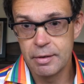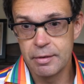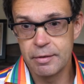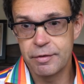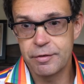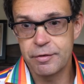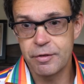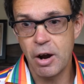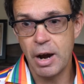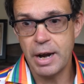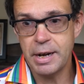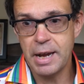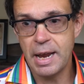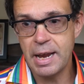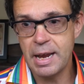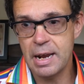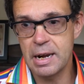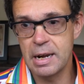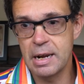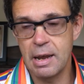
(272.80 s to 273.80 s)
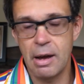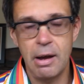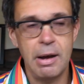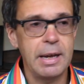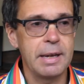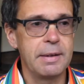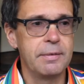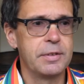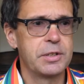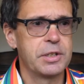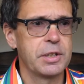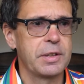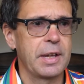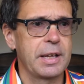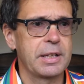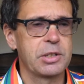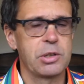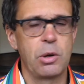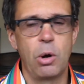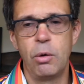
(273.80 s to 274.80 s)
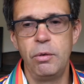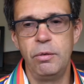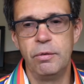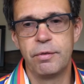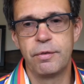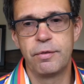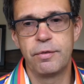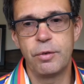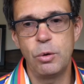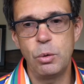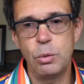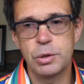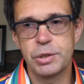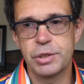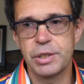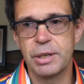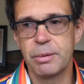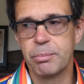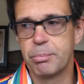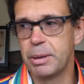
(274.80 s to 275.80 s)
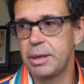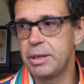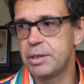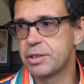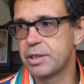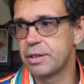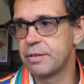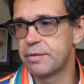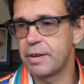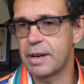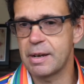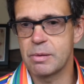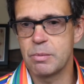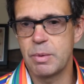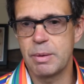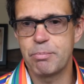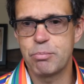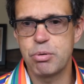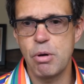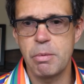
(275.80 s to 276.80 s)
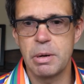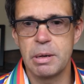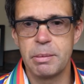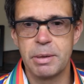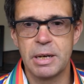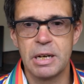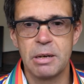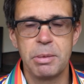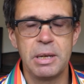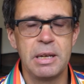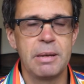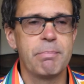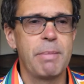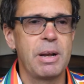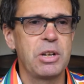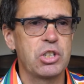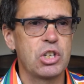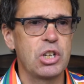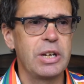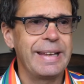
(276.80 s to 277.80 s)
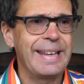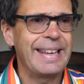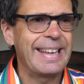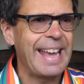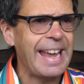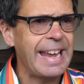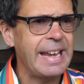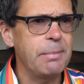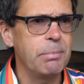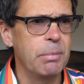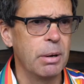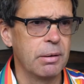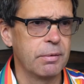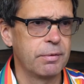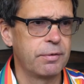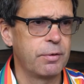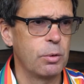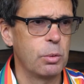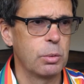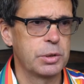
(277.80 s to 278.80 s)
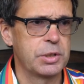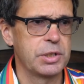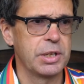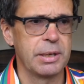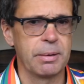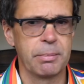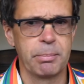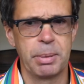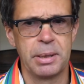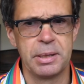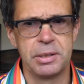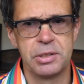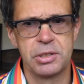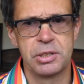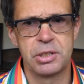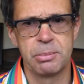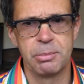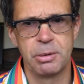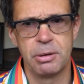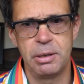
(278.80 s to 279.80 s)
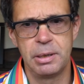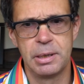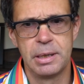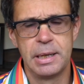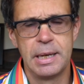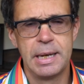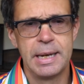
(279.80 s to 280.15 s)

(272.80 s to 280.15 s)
Friday Live, so that's on forcing bids. In fact, we're probably going to be mentioning game forcing bids tomorrow.